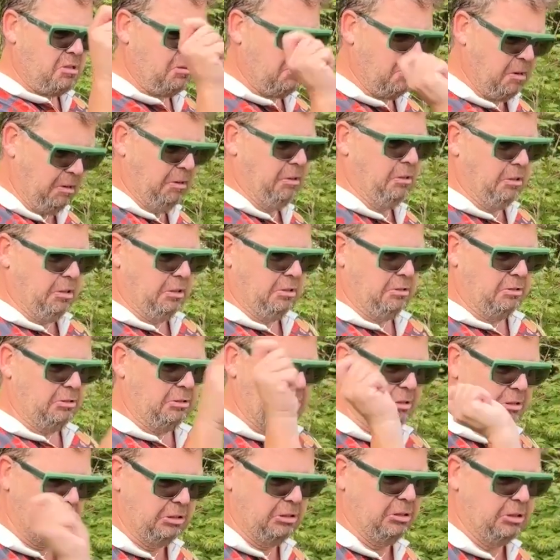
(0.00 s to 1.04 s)
uh,
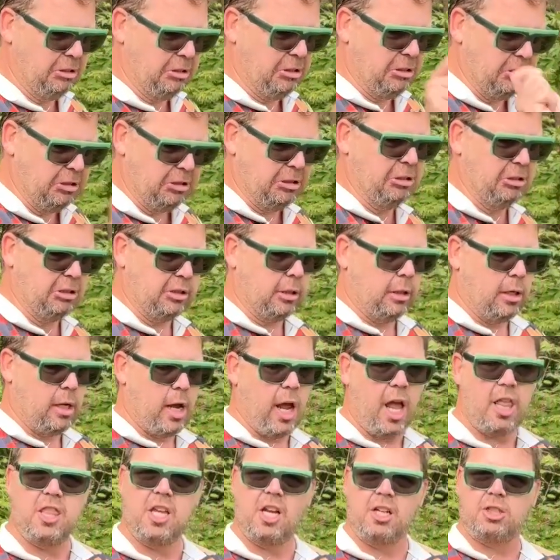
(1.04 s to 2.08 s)
uh, uh,
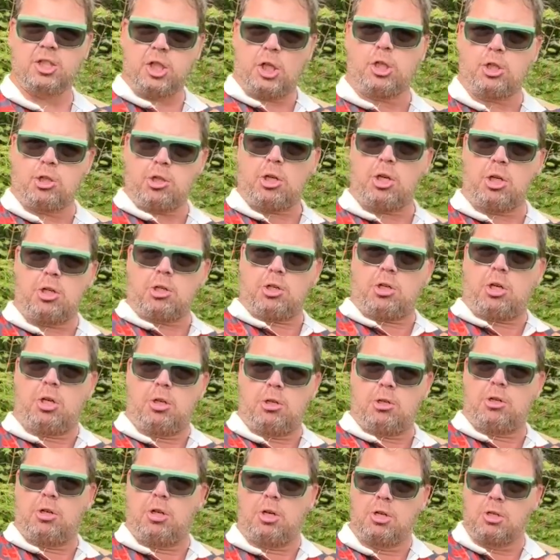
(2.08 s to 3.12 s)
and then sh sh sh
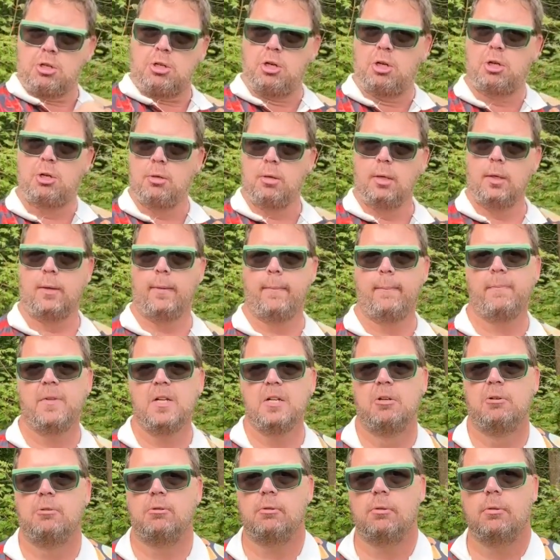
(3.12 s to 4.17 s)
sh sh.
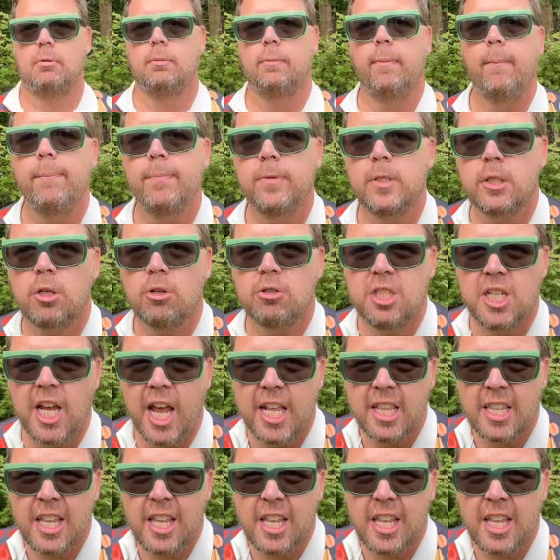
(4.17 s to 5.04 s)
So take